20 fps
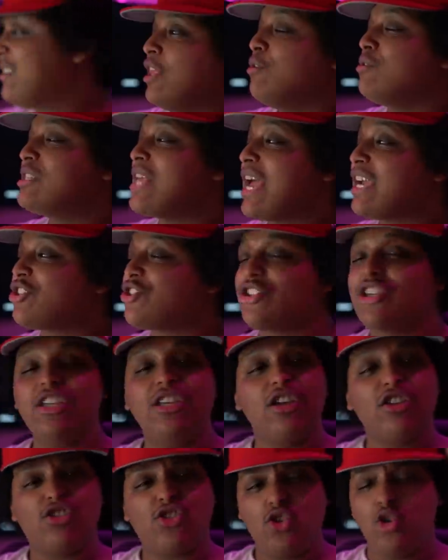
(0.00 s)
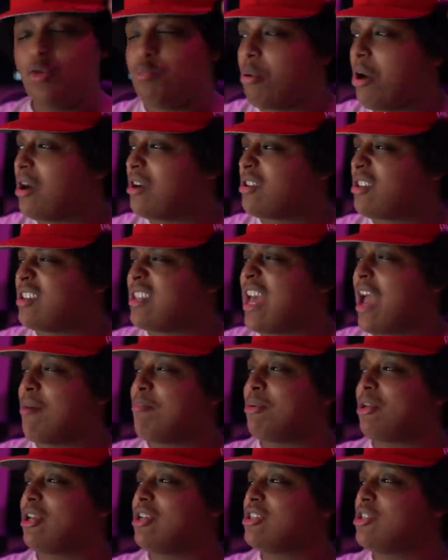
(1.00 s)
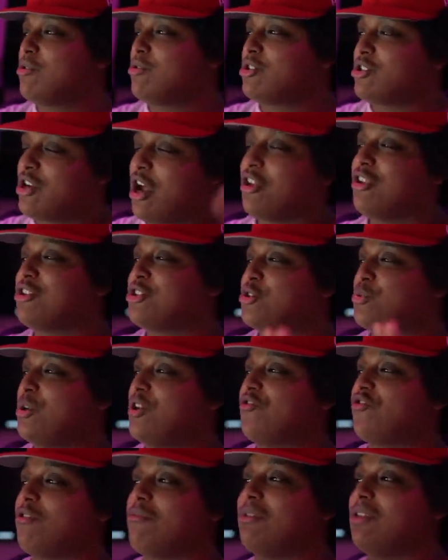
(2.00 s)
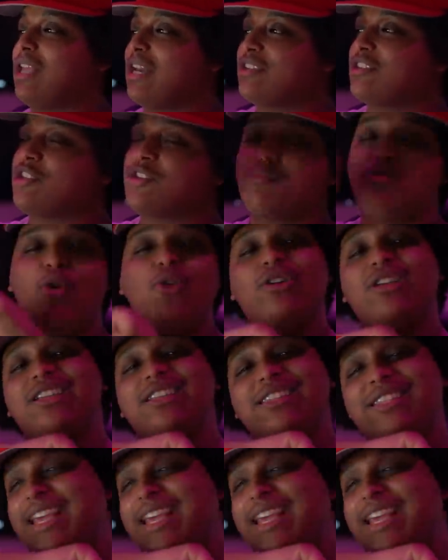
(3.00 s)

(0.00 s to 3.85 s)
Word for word: And it was actually a two-parter to that because there was another tweet from Alexis Morgan